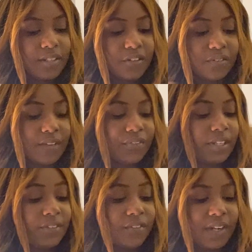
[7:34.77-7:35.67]
You're
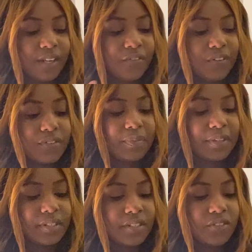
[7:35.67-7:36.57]
definitely very confused about
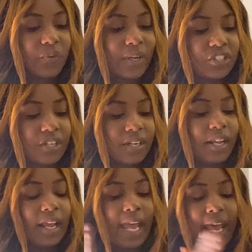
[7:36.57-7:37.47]
this situation
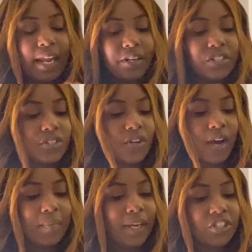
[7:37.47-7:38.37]
and it's
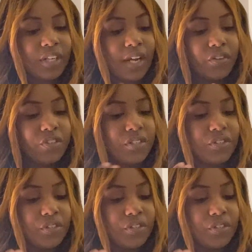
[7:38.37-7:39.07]
not matching energies.